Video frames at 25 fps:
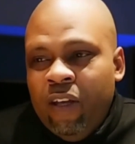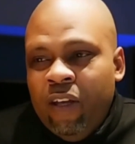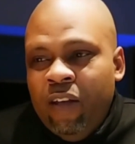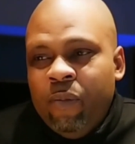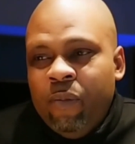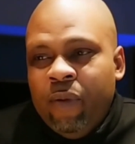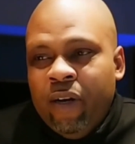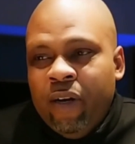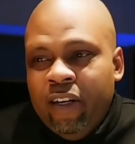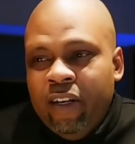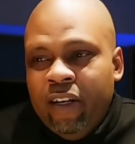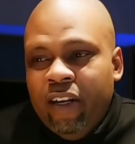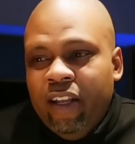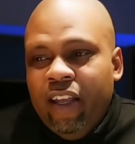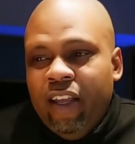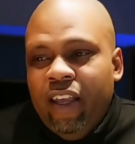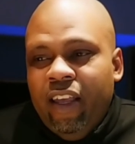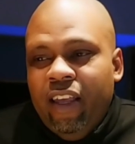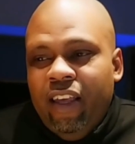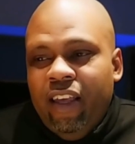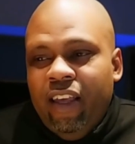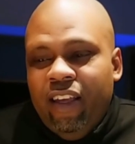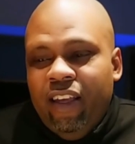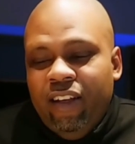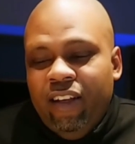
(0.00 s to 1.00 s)
But
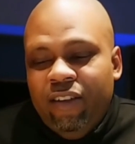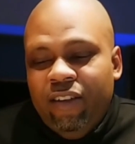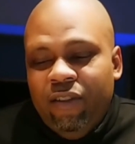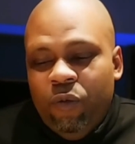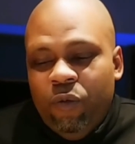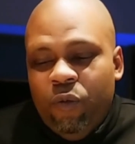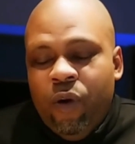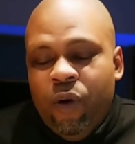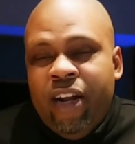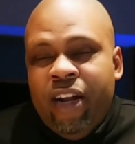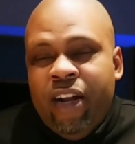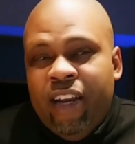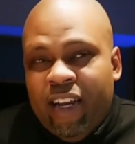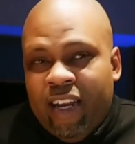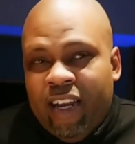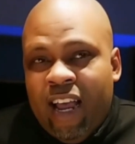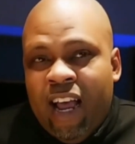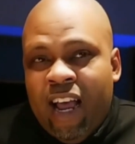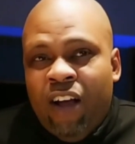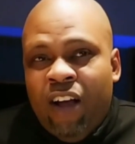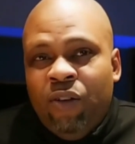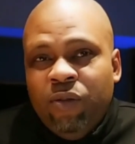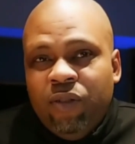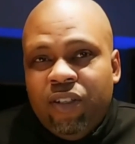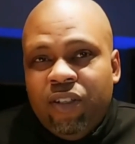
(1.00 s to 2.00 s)
when it
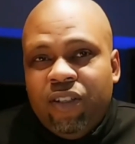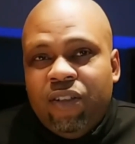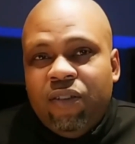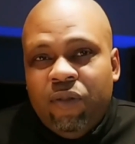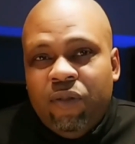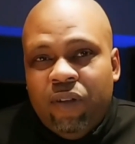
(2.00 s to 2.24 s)
counts,